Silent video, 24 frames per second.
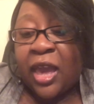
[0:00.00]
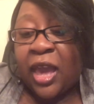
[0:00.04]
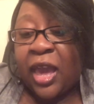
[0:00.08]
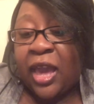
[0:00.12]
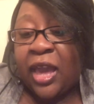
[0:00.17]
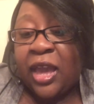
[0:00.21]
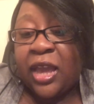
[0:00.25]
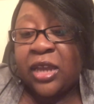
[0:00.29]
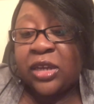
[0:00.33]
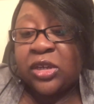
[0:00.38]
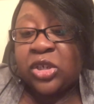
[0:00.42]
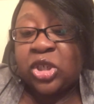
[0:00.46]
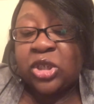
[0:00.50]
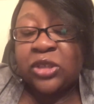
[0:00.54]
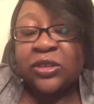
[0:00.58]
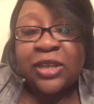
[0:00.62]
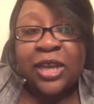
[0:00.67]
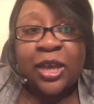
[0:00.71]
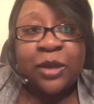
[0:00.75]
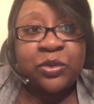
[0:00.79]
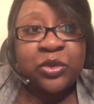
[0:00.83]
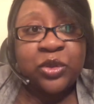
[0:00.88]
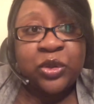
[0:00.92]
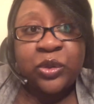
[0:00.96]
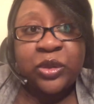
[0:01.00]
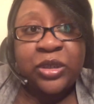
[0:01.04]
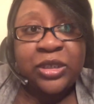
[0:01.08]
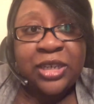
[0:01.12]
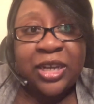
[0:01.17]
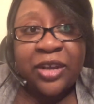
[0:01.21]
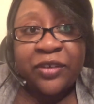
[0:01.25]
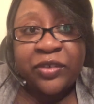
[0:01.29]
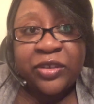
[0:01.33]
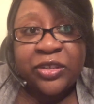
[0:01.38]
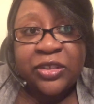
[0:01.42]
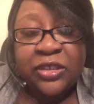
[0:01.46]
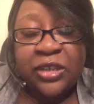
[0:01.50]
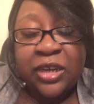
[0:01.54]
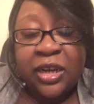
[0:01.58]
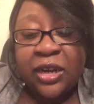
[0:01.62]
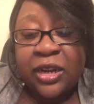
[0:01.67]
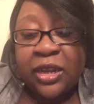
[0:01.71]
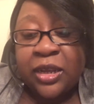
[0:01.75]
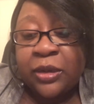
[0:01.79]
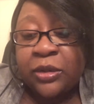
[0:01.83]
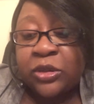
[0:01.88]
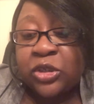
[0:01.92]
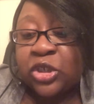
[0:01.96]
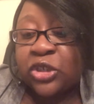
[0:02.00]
and she's absolutely devastated.